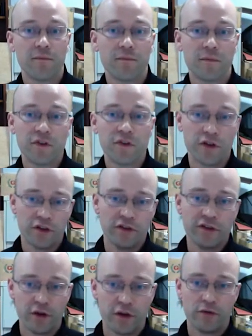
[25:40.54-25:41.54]
So
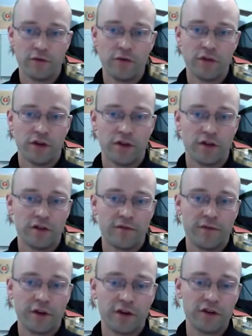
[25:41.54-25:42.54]
the
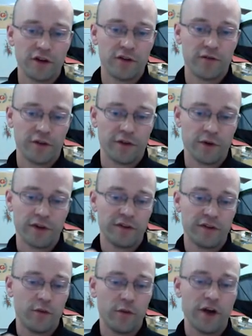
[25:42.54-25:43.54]
function of the ones
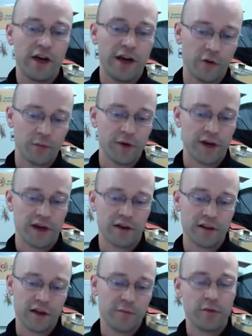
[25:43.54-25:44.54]
that were helping,
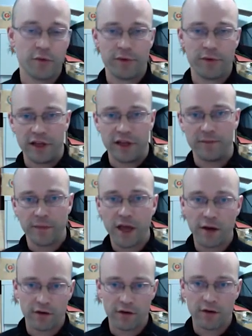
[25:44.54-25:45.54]
they're probably,
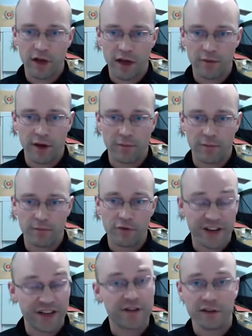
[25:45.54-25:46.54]
I'm
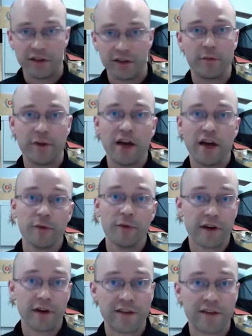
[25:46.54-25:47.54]
predicting that they were
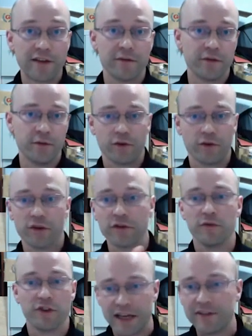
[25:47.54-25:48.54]
helping relatives, and we've got
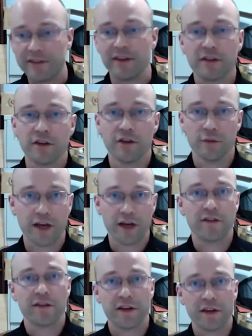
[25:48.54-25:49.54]
some genetics on the
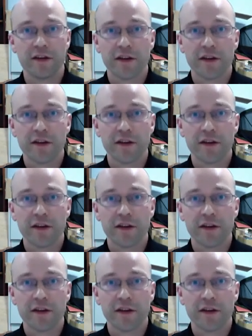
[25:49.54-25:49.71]
way to